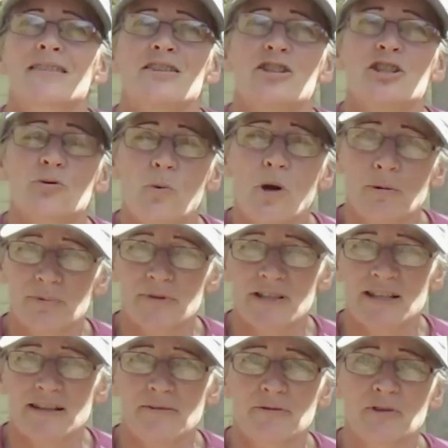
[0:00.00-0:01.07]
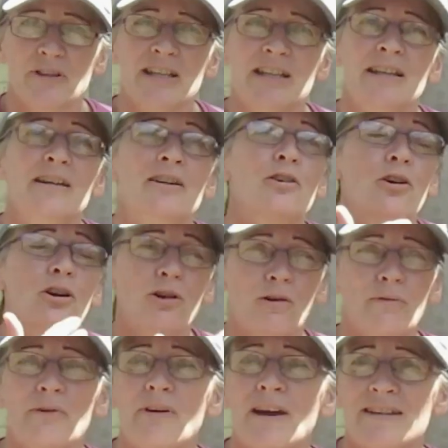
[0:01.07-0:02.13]
swapped it for the
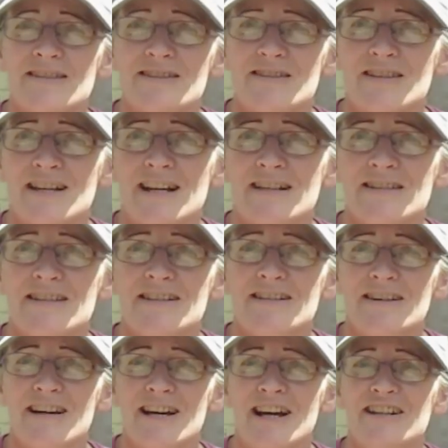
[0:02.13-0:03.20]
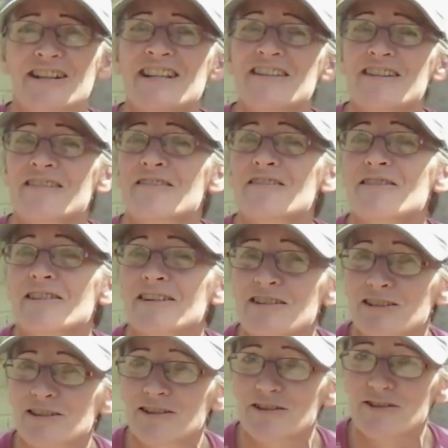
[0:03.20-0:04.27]
over exercising and eating as
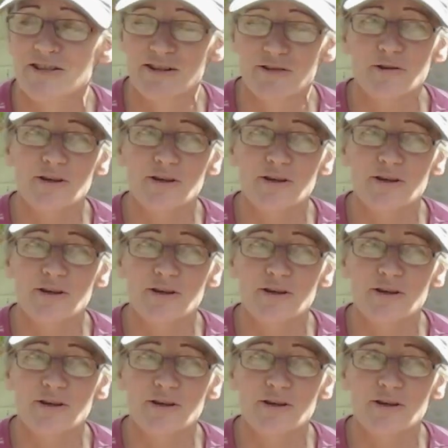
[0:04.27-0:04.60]
little as,